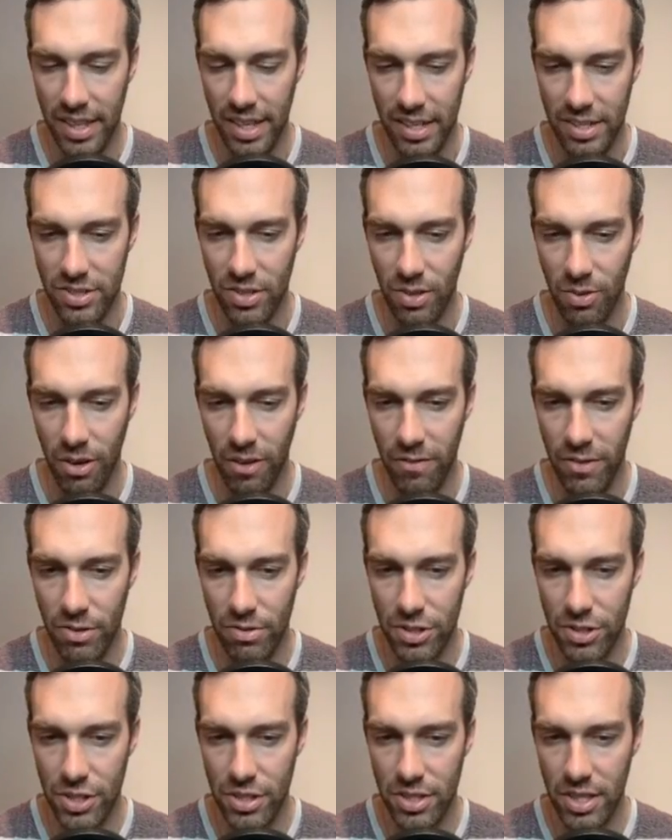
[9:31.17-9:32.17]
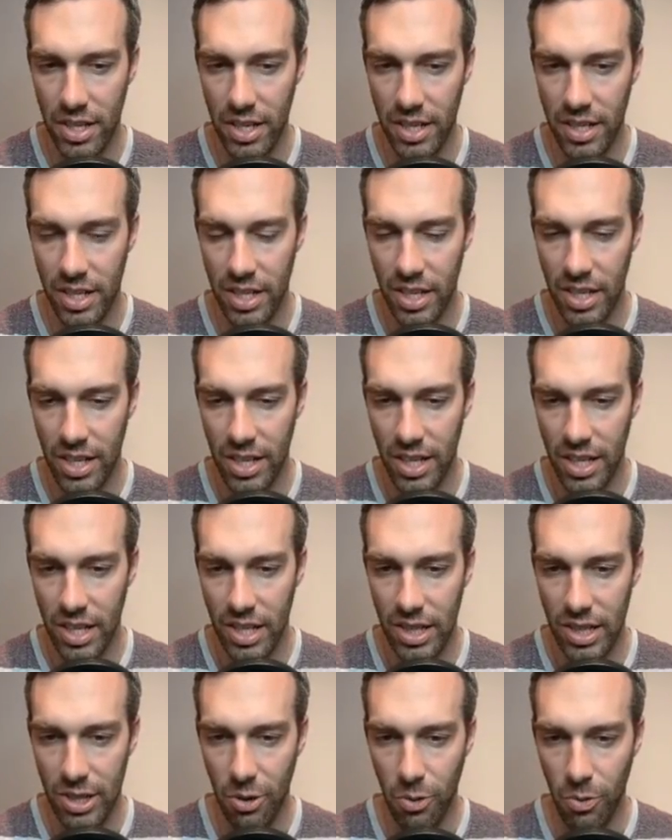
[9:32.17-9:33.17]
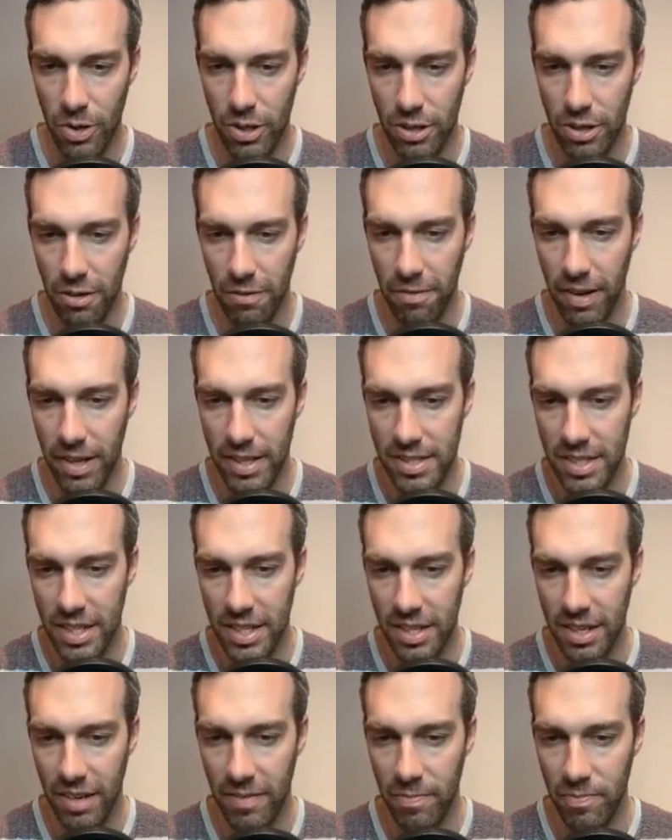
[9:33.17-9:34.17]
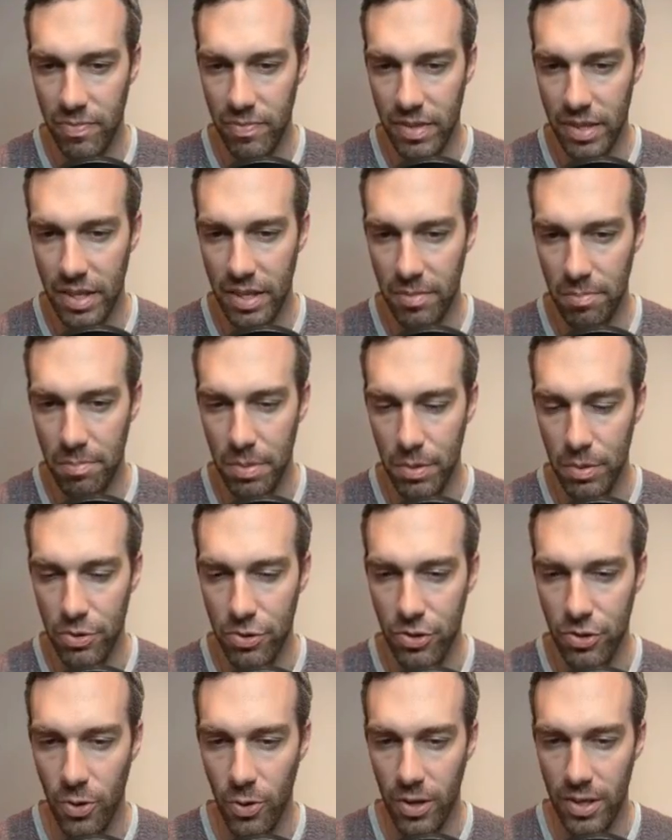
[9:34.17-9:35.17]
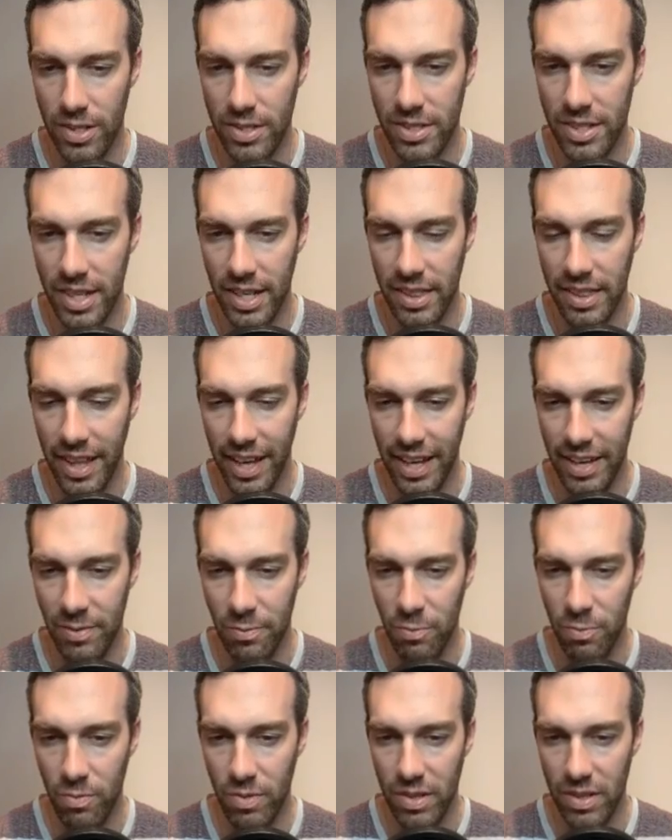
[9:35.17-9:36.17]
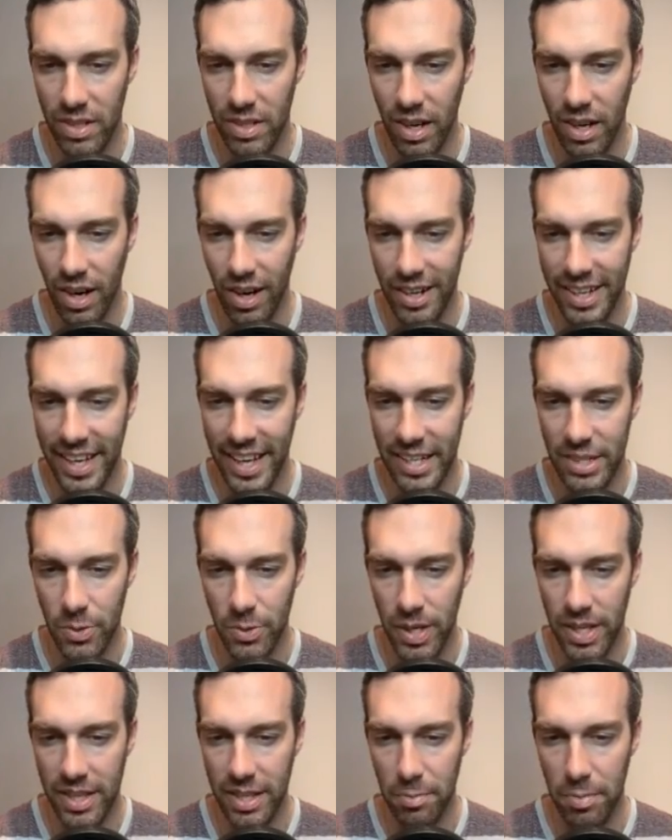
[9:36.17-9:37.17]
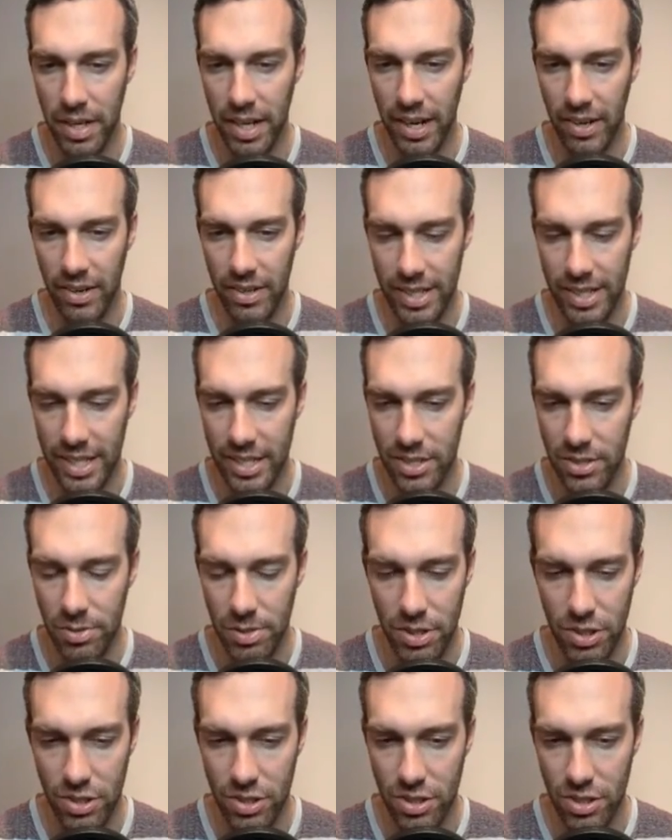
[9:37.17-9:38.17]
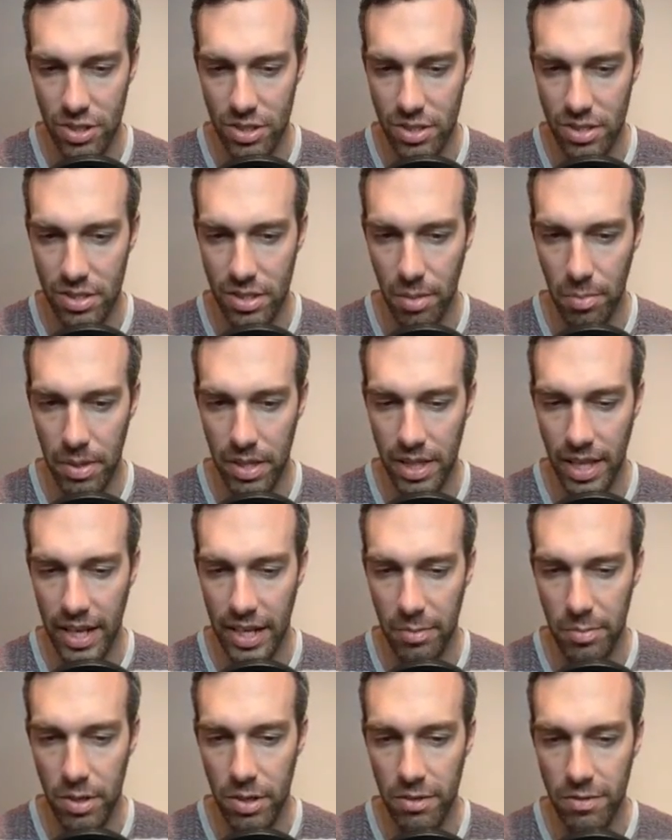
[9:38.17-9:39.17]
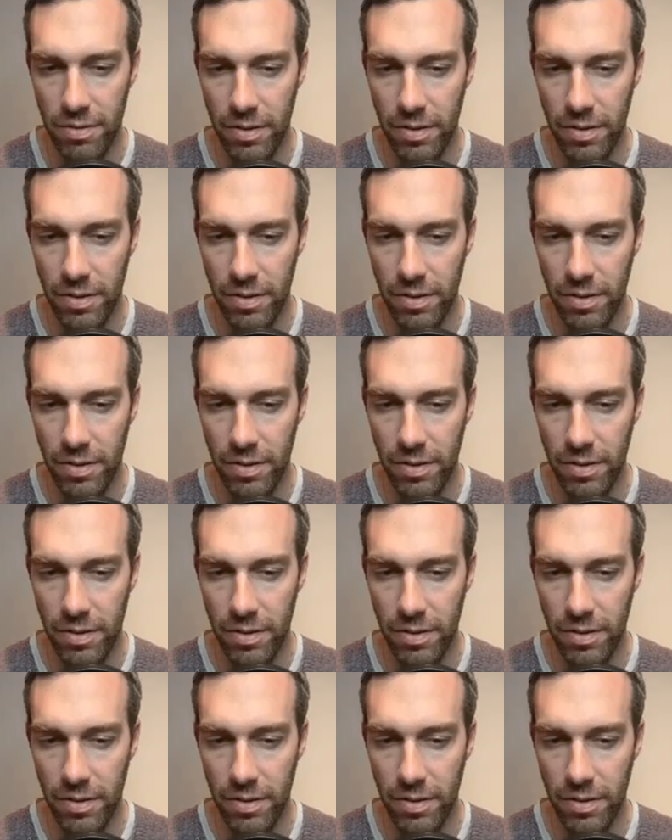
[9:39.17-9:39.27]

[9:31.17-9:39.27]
So if you just like lower their defense and boost yours and they can't do anything but Aerial Ace, which is just a pathetic move.